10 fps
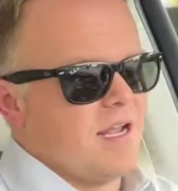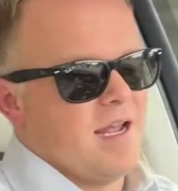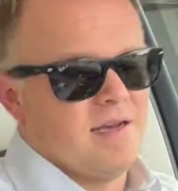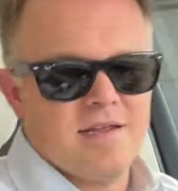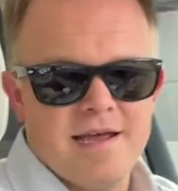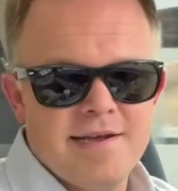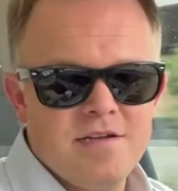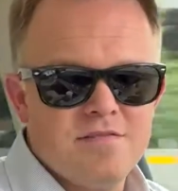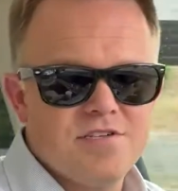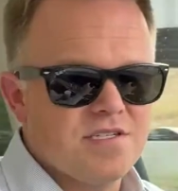and kind
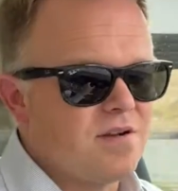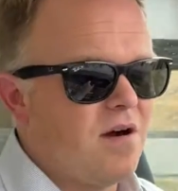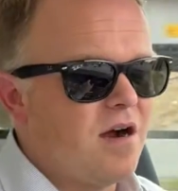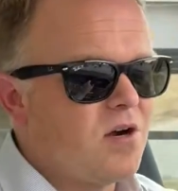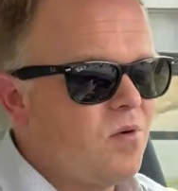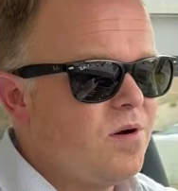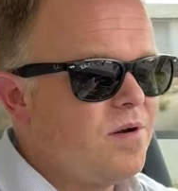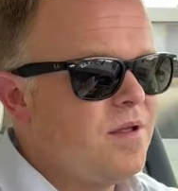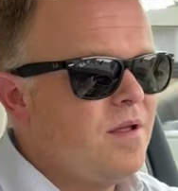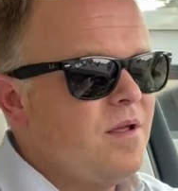of just awkward,